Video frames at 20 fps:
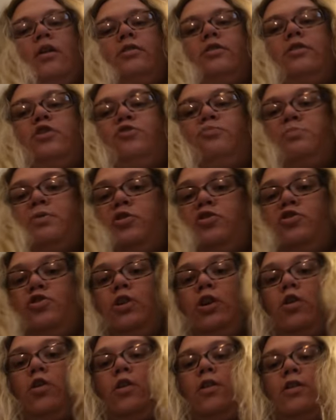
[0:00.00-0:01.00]
this picture you
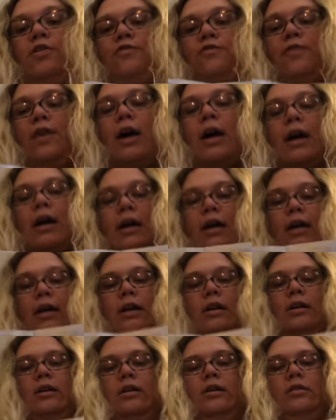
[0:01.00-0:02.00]
can hardly
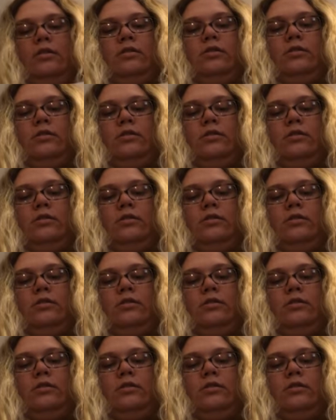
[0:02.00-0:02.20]
find.